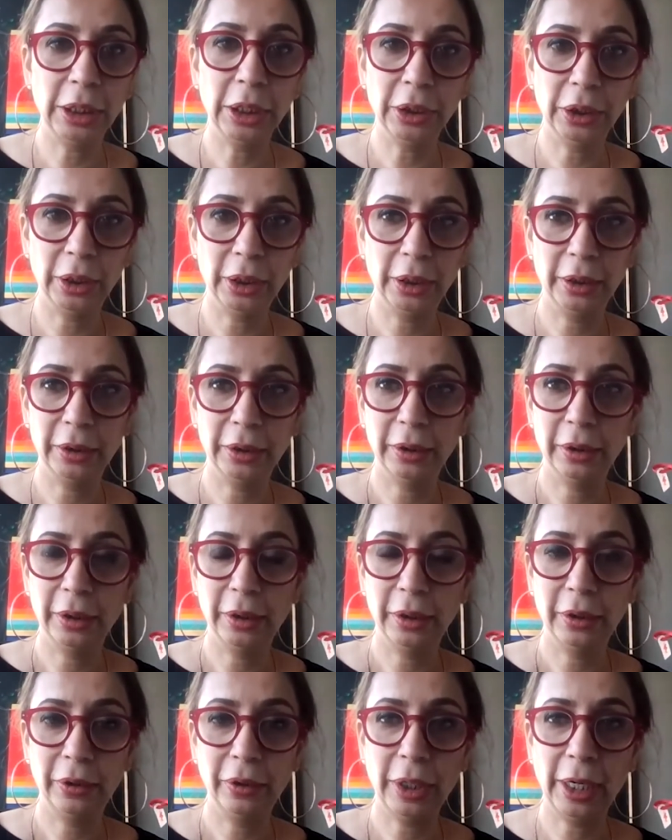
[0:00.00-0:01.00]
a year
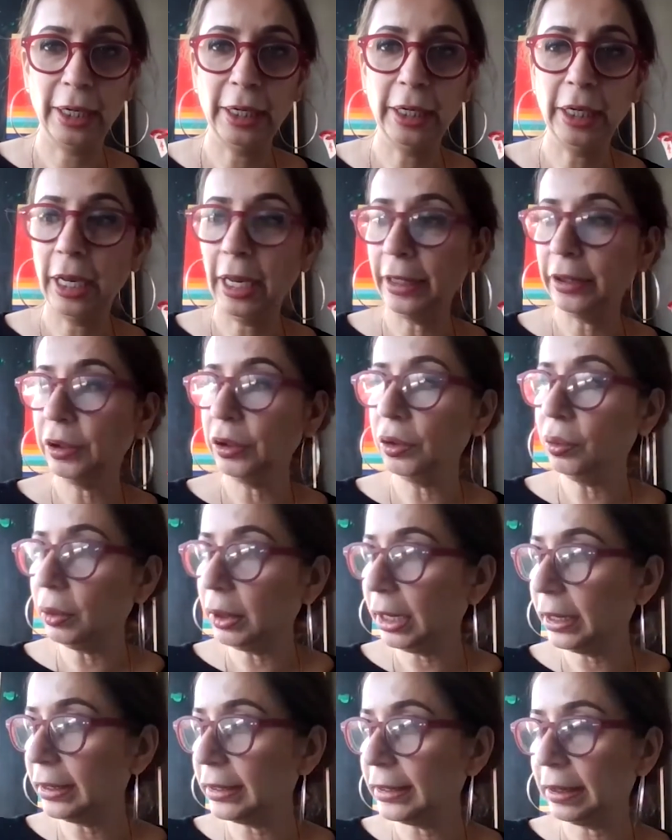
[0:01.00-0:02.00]
right and
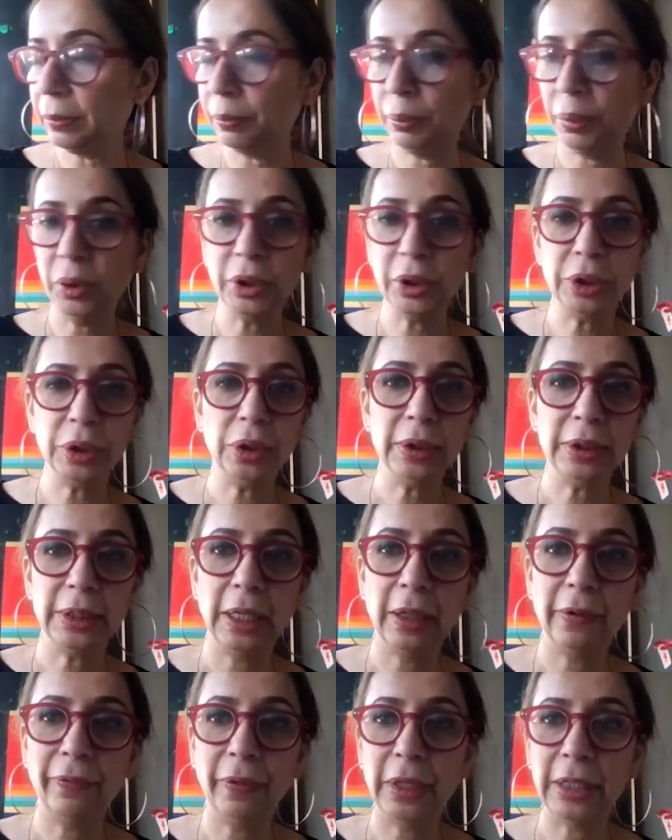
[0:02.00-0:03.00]
you can push
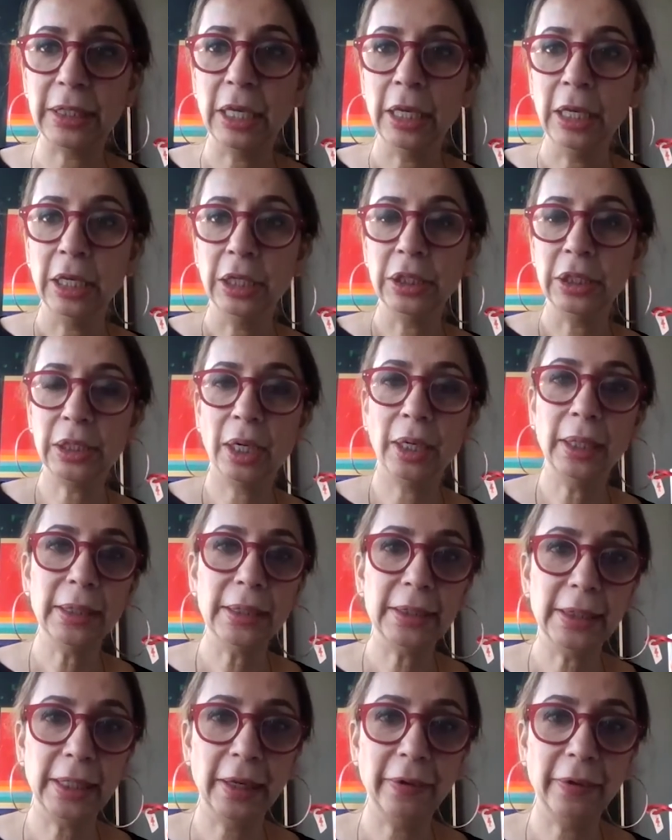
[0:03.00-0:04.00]
yourself and
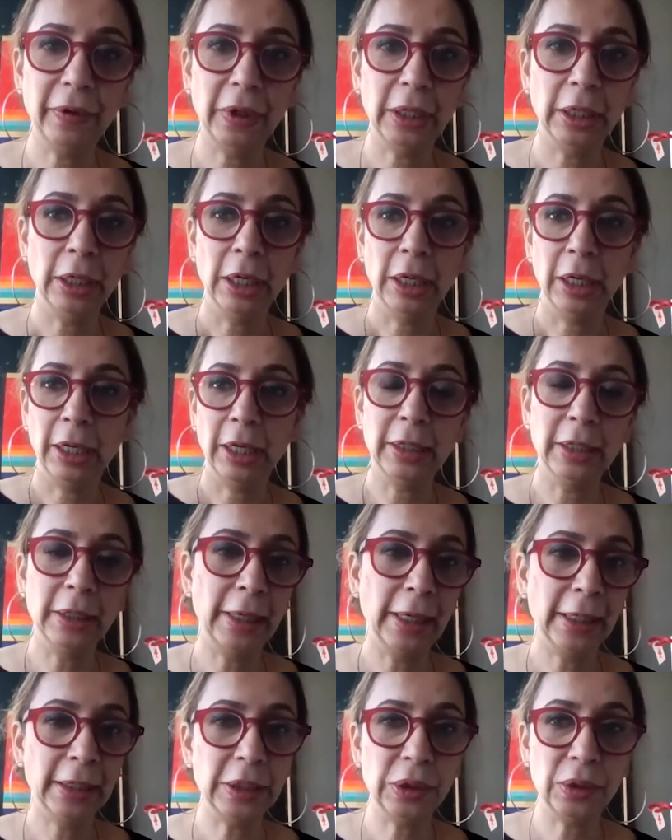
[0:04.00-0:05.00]
start saving in
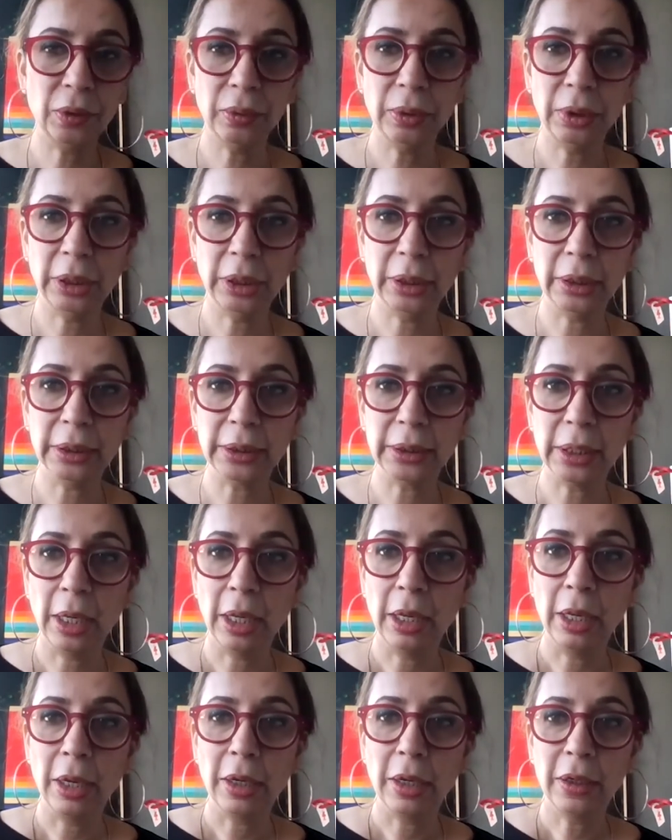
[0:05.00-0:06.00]
the next two years
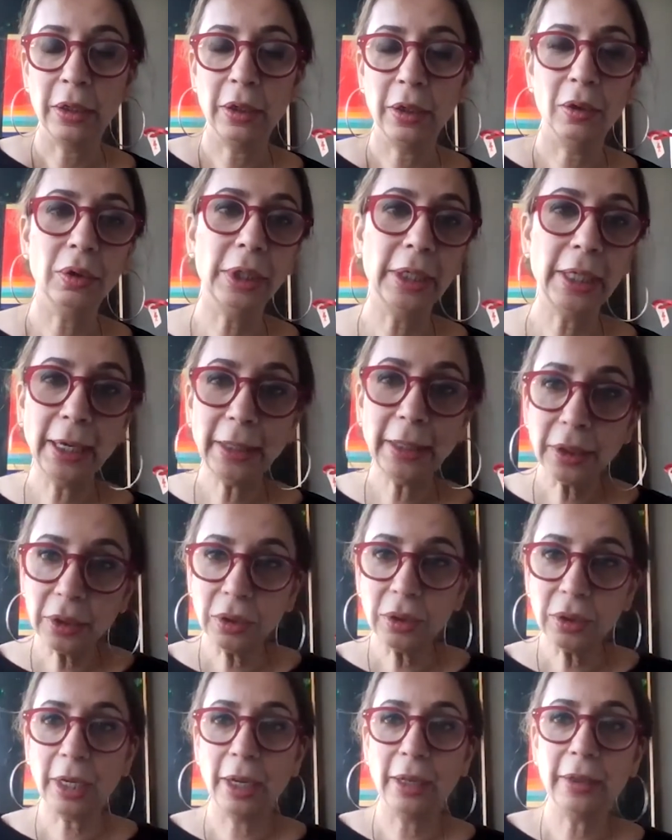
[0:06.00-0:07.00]
you know
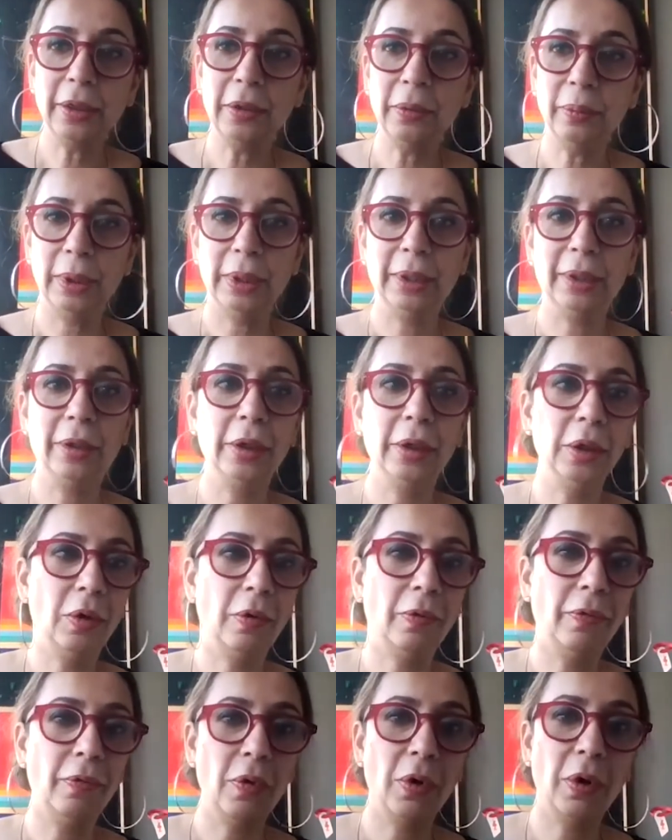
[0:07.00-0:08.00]
get together with
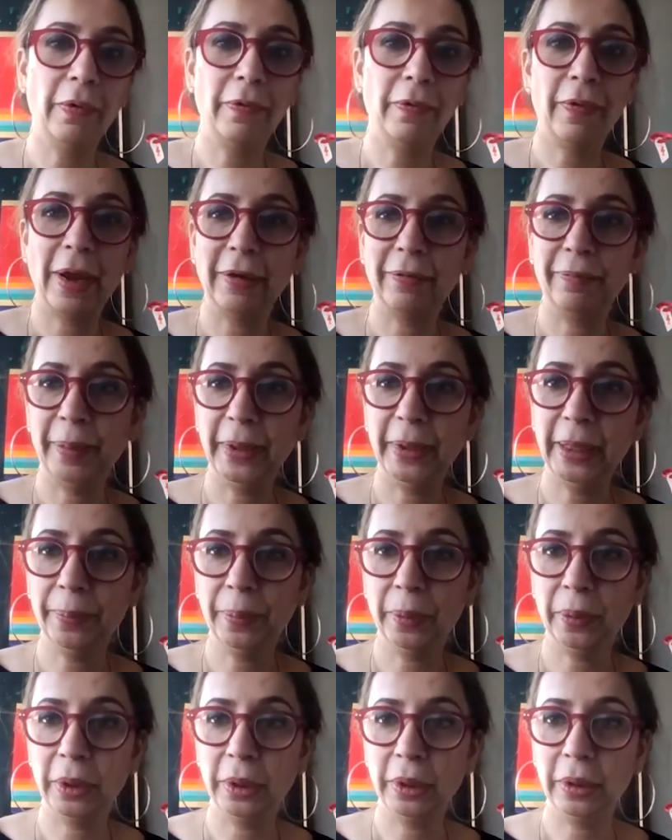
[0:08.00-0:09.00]
three or four or five
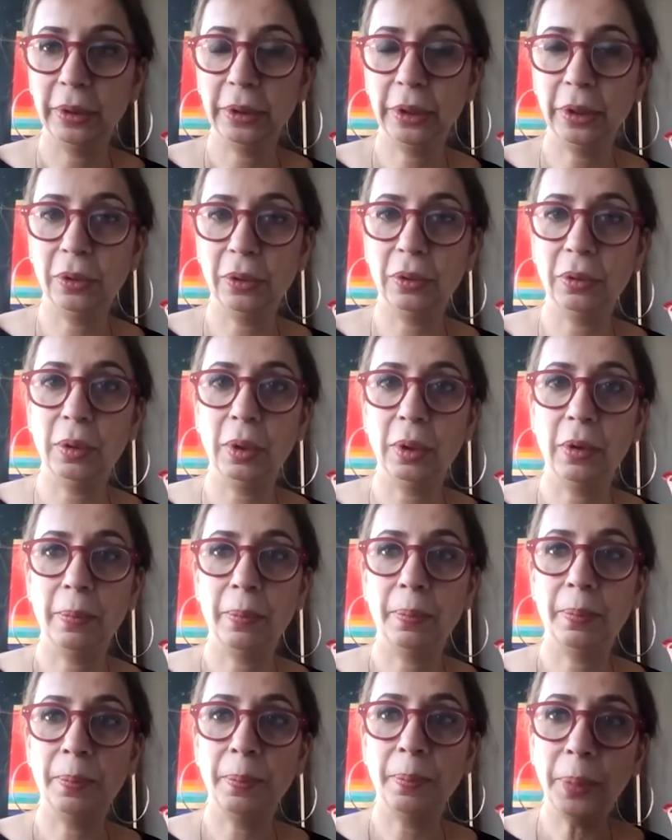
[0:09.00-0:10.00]
people you know
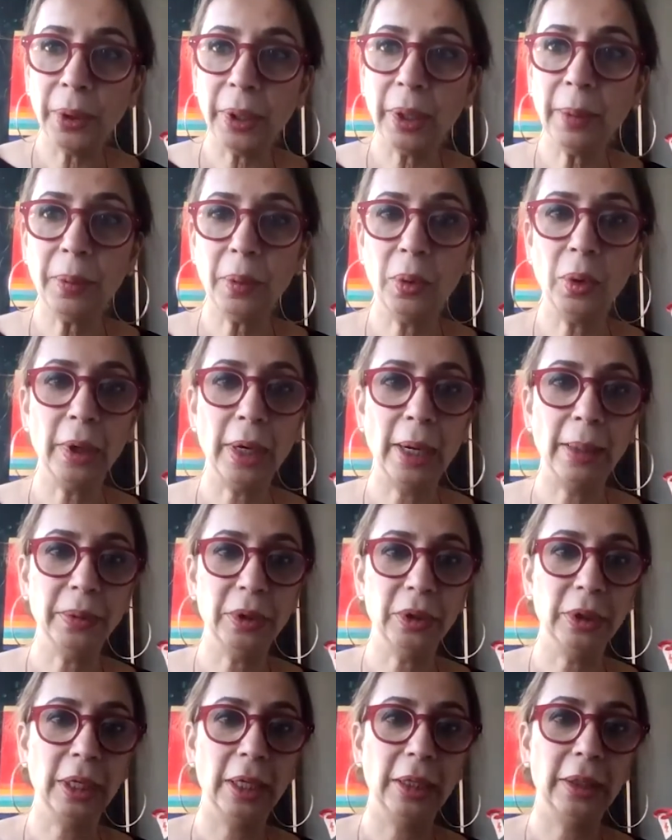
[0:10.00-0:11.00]
put a
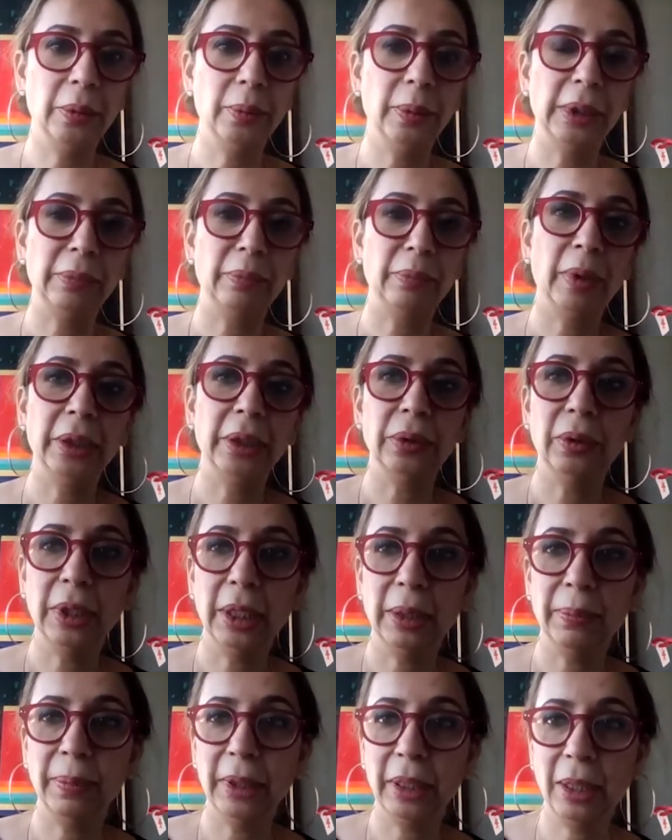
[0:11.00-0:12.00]
program together with, where
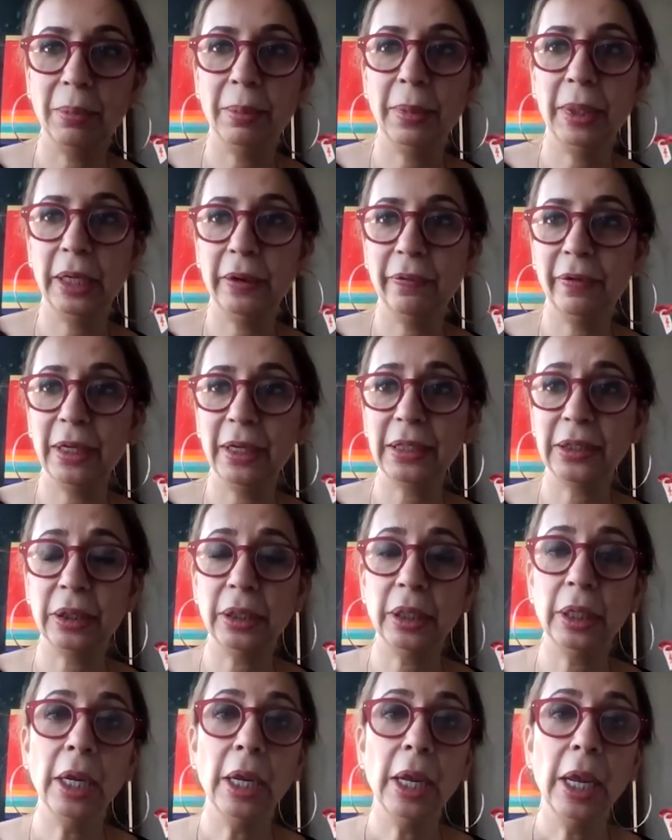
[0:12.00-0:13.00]
you can become an
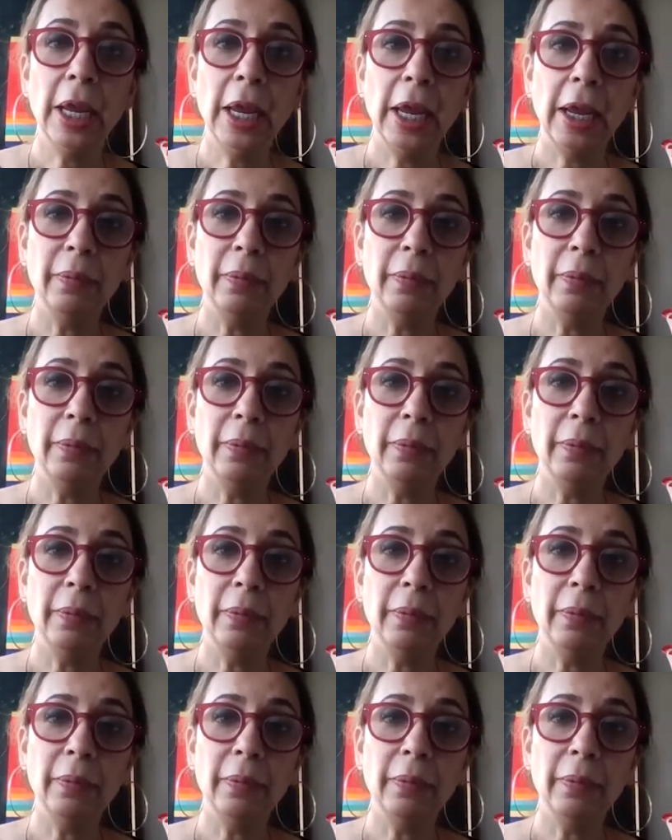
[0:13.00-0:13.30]
investor